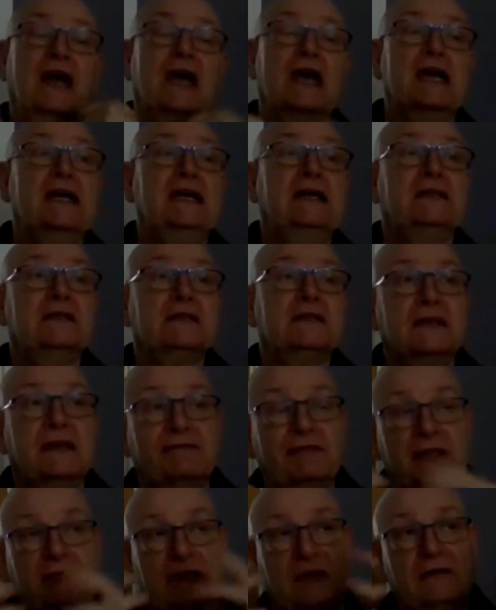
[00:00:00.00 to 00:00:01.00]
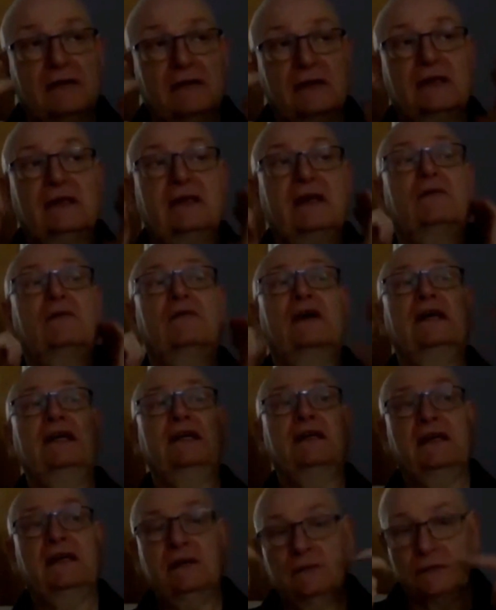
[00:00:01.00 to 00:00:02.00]
If it can't get that
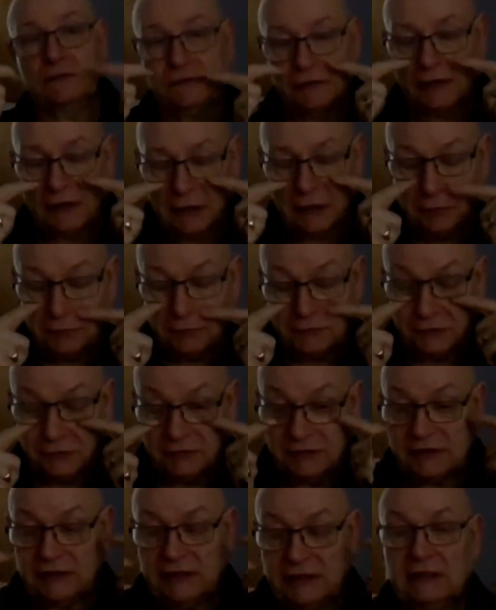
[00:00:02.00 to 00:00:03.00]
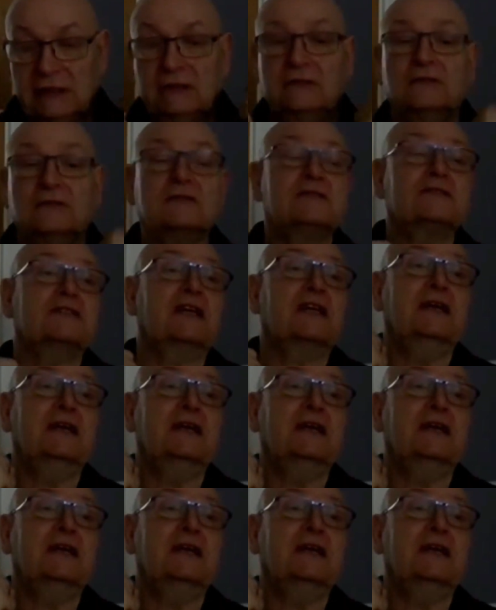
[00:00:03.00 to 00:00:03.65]
way, it will try and come through the tear ducts,